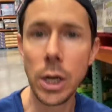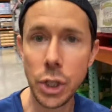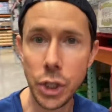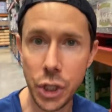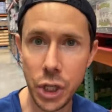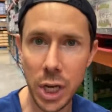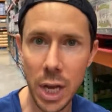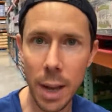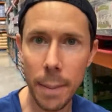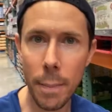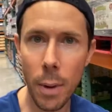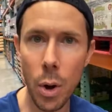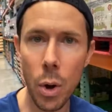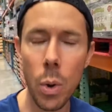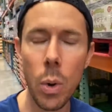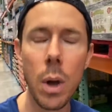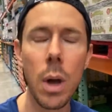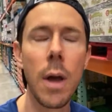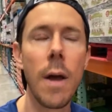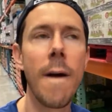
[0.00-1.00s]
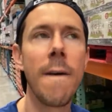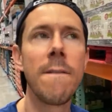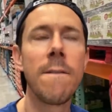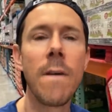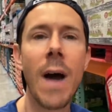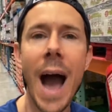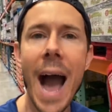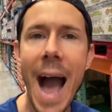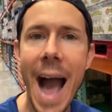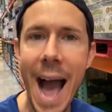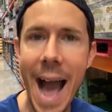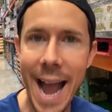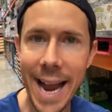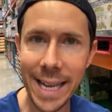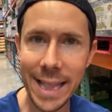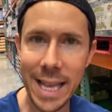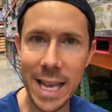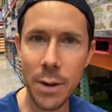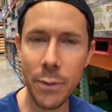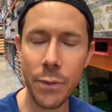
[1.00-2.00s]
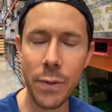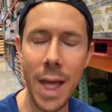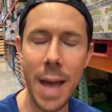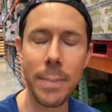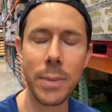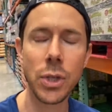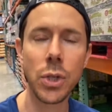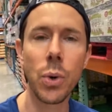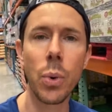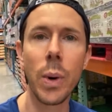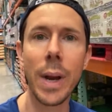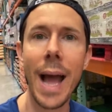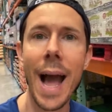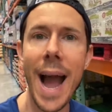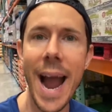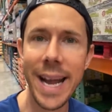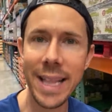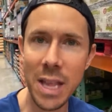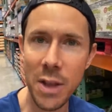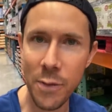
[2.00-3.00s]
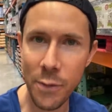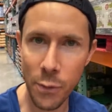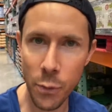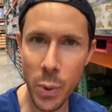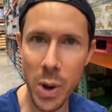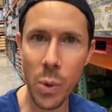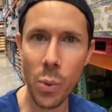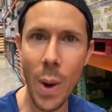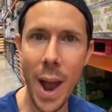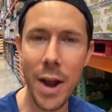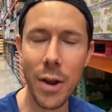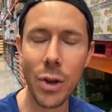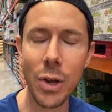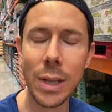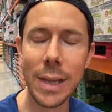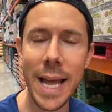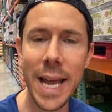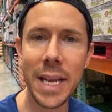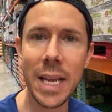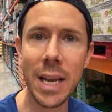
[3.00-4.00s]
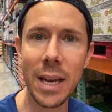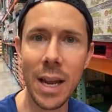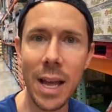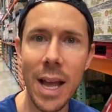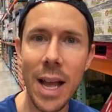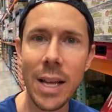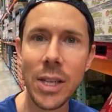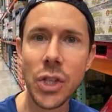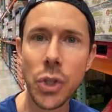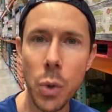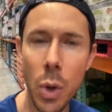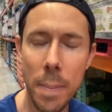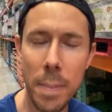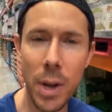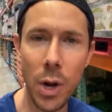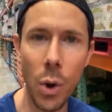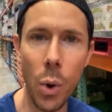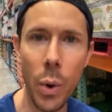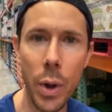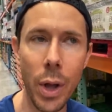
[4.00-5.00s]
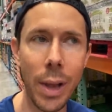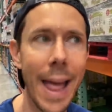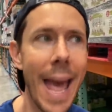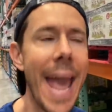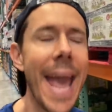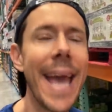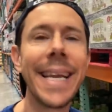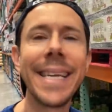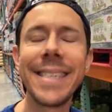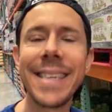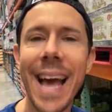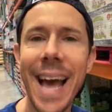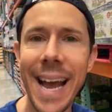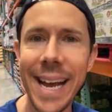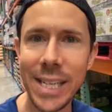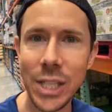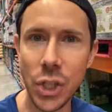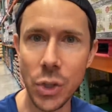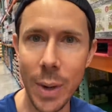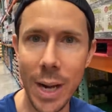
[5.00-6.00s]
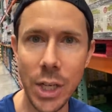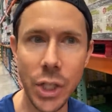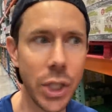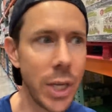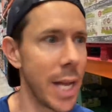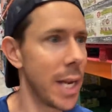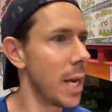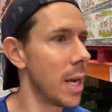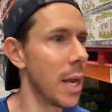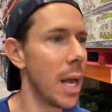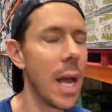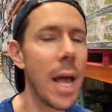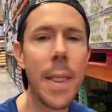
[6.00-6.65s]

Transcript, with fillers: GMO highly inflammatory, highly free radical laden soybean oil, and it's hydrogenated.